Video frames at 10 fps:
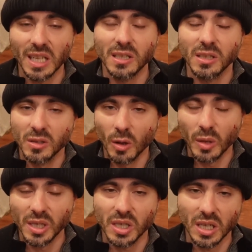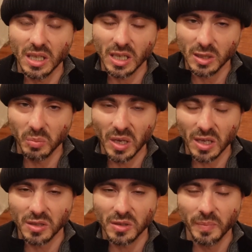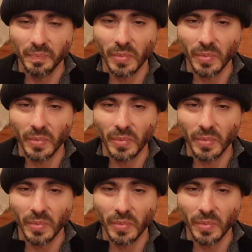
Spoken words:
that is knowledge and experience.